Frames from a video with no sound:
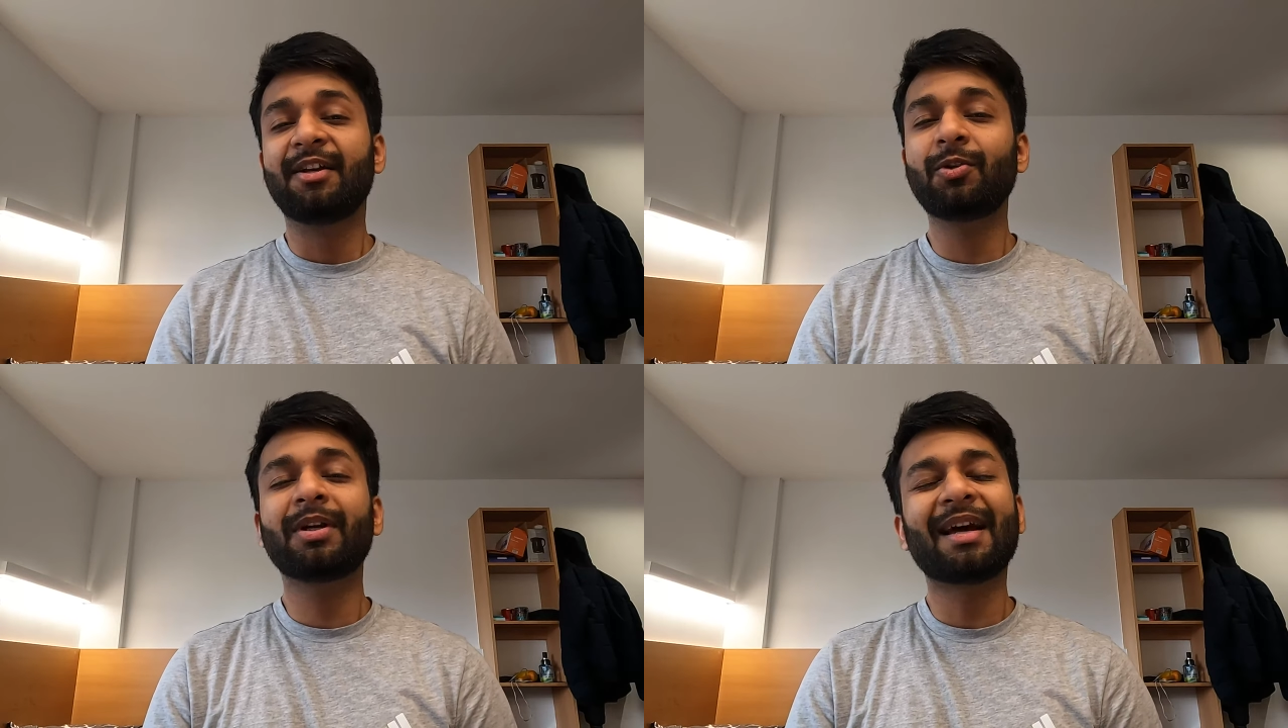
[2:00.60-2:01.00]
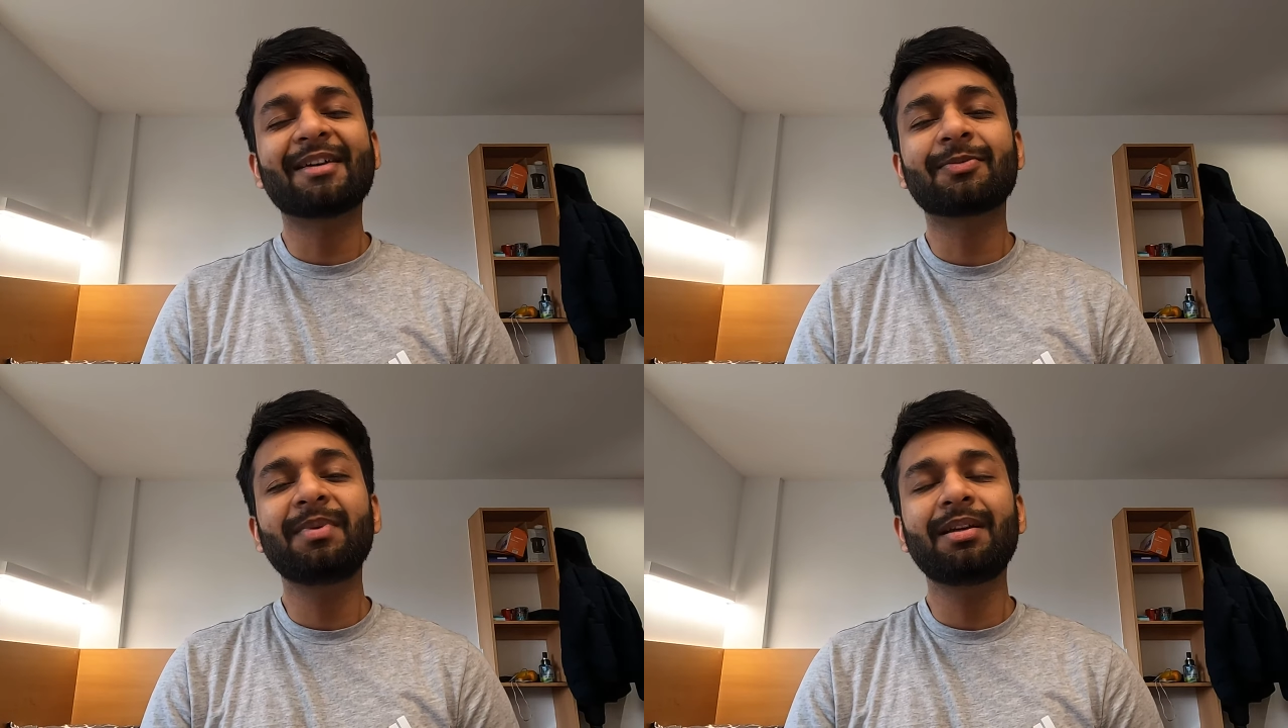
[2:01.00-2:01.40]
you can
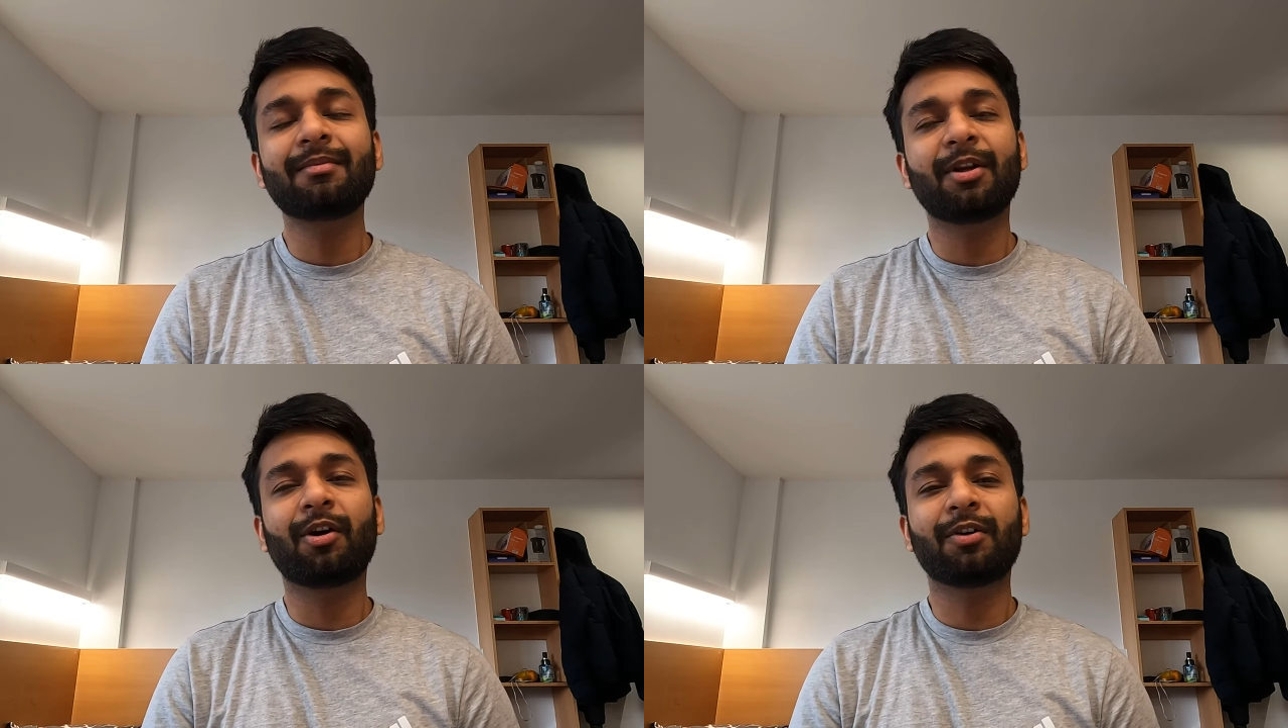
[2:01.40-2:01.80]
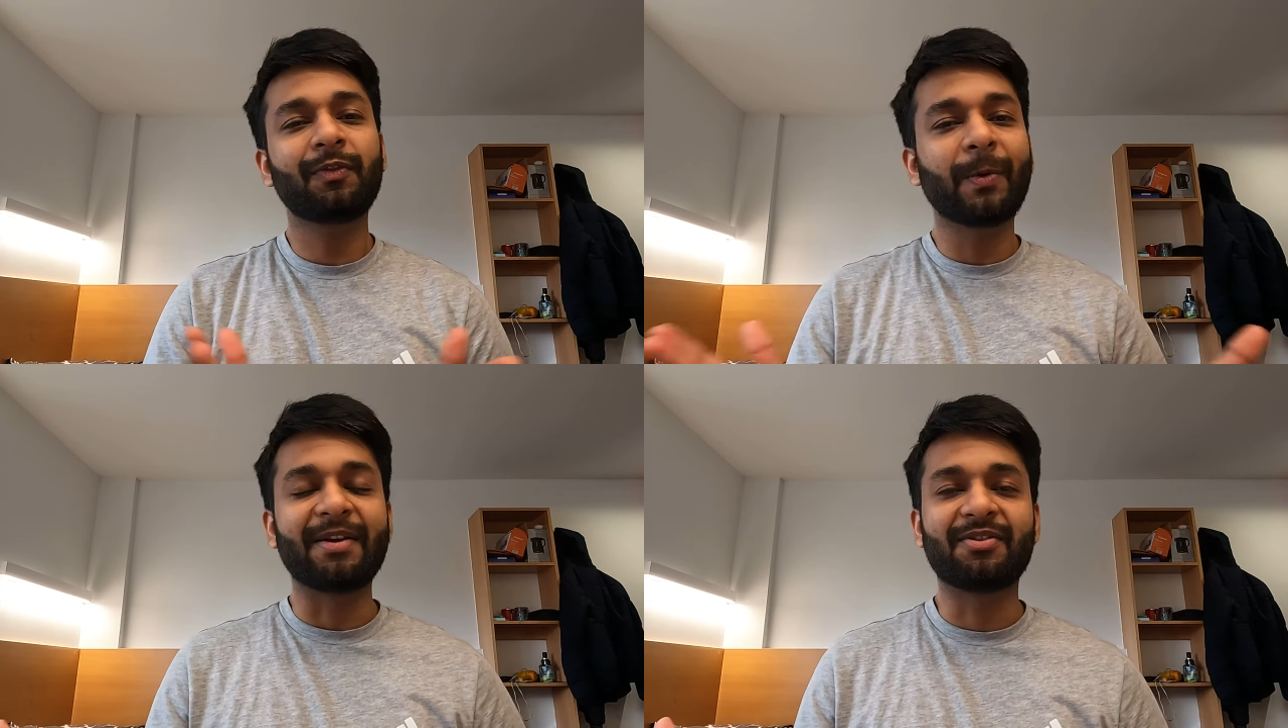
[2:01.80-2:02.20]
ask me a lot
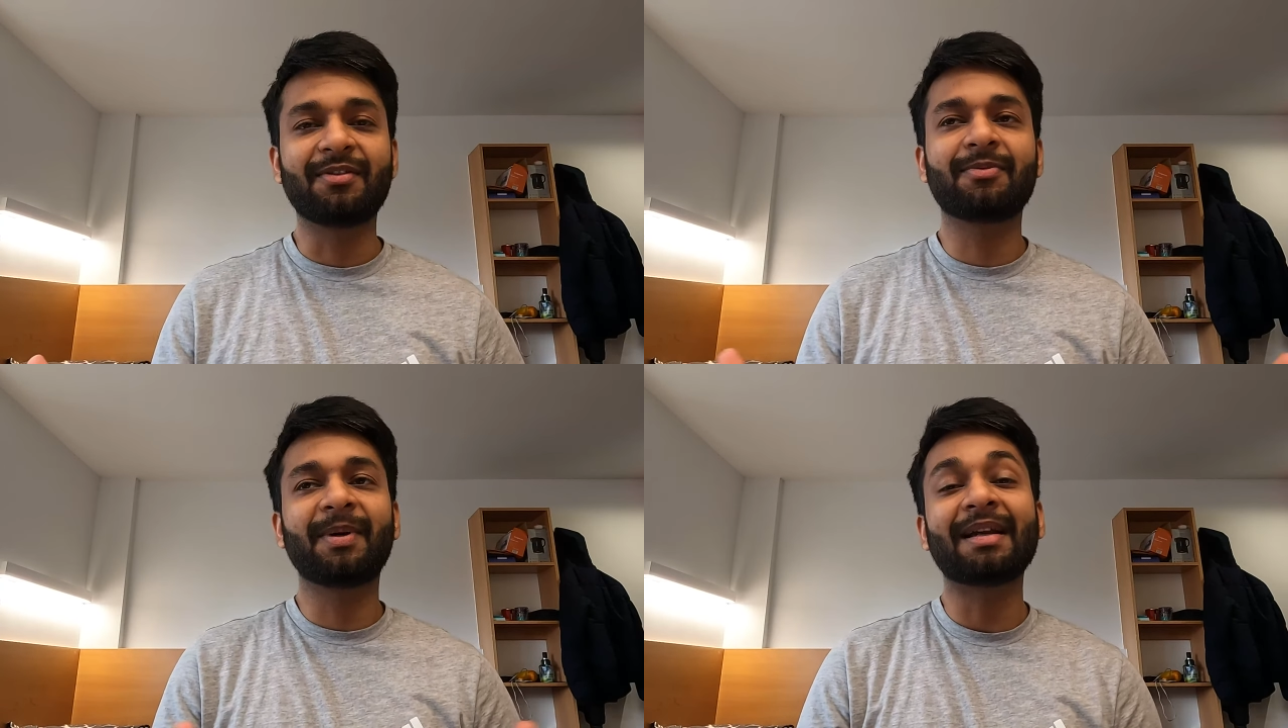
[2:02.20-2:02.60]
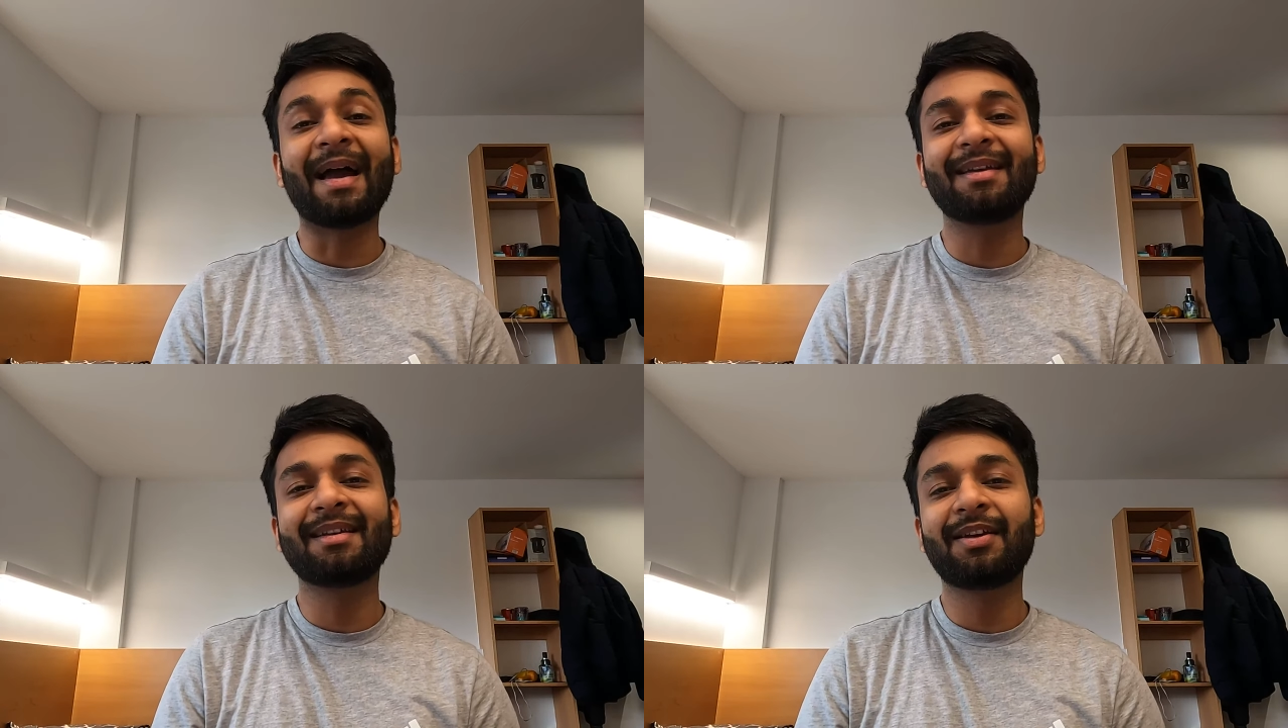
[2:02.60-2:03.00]
of questions, but
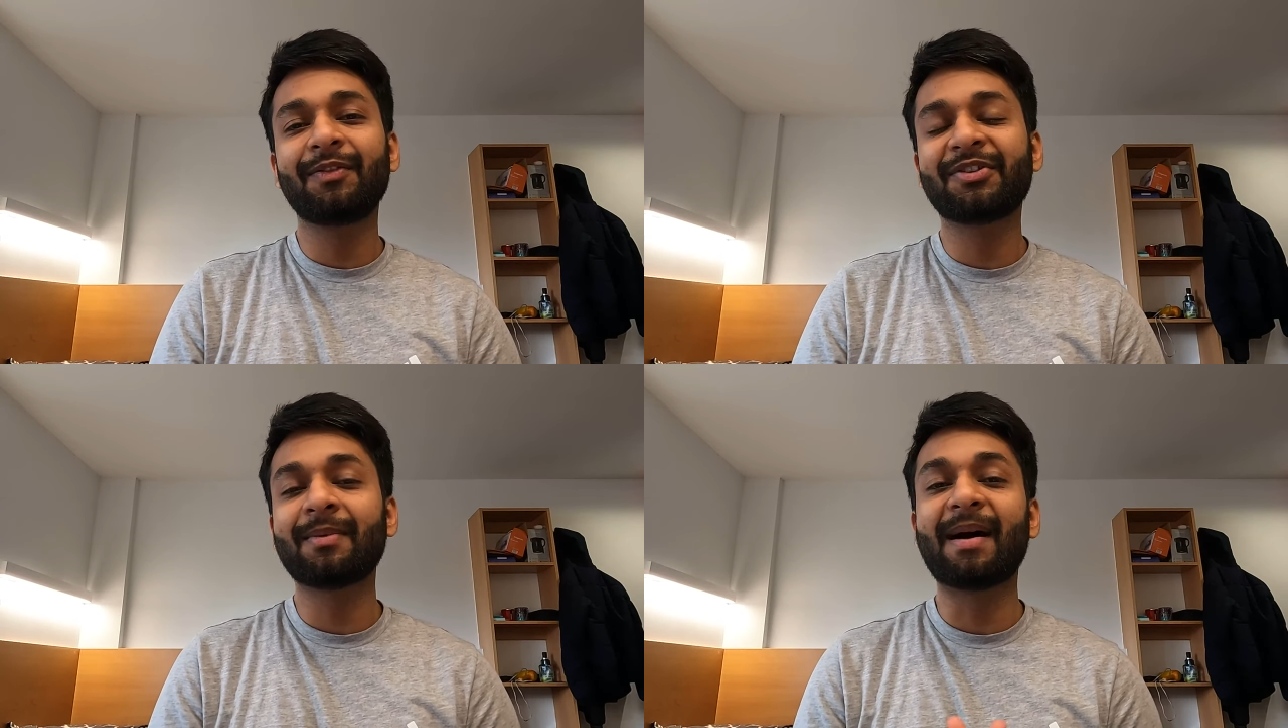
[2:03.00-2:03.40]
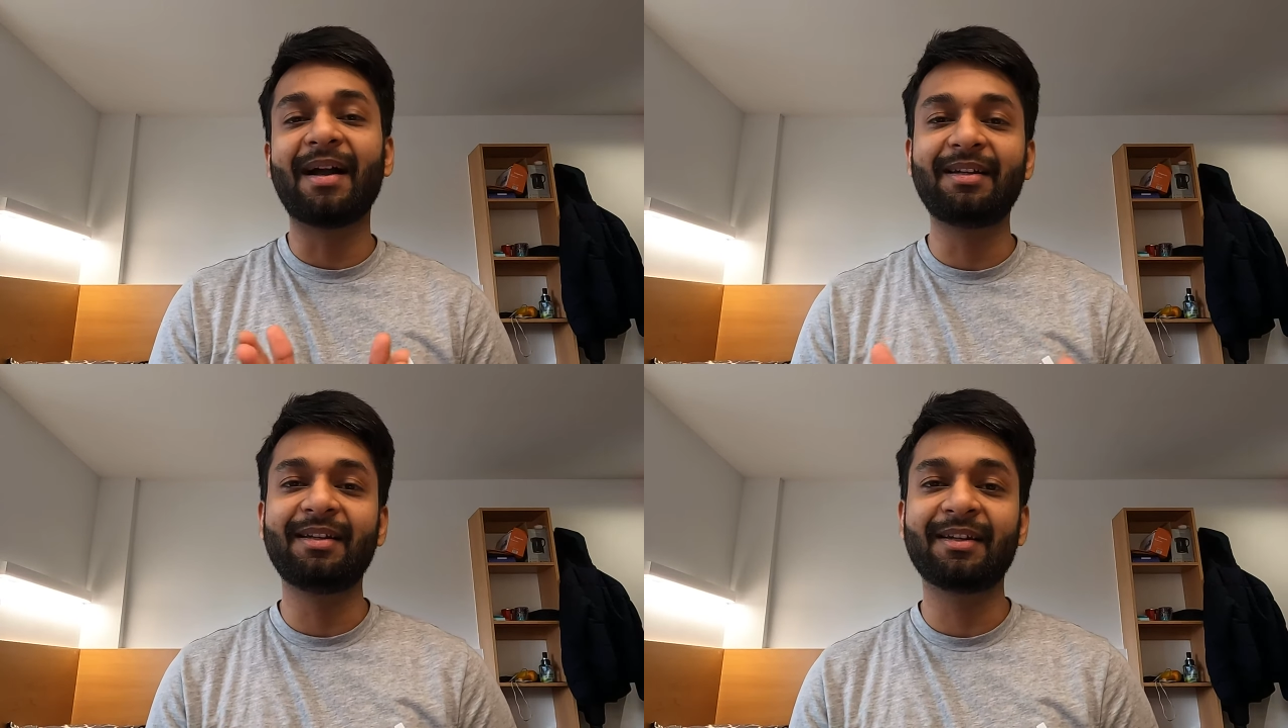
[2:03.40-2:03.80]
I can give you some
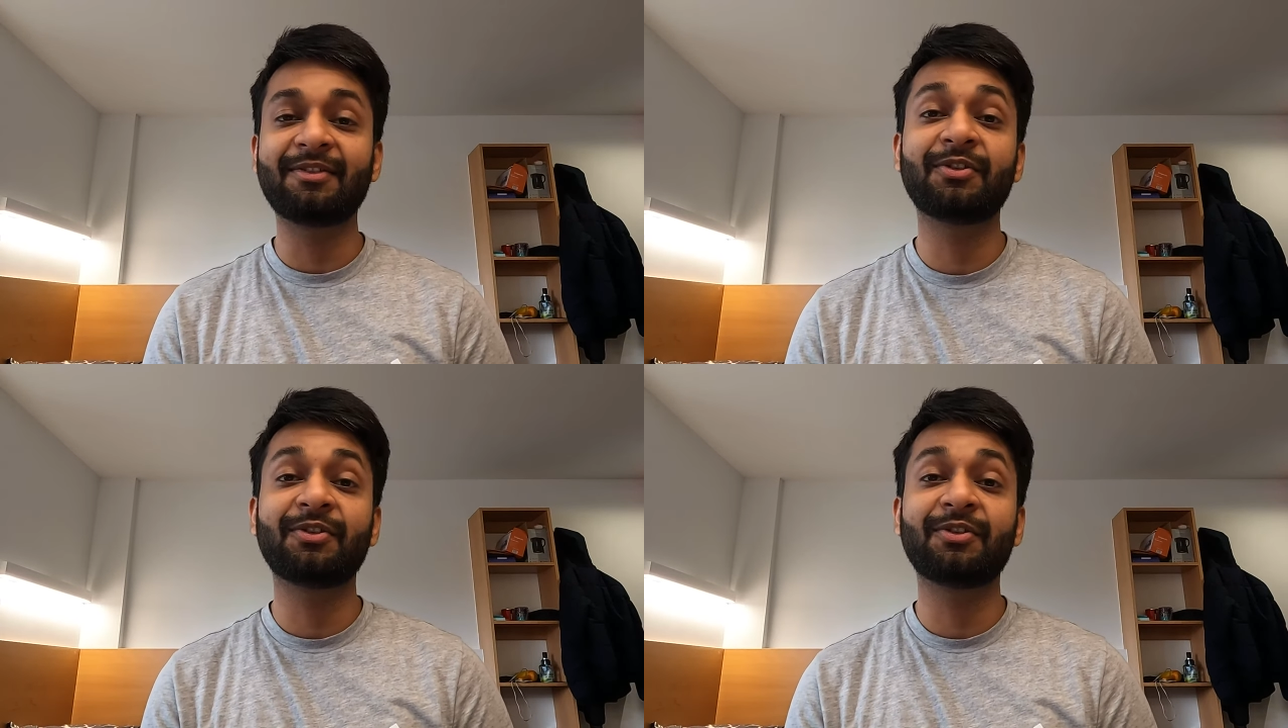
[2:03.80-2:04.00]
ideas.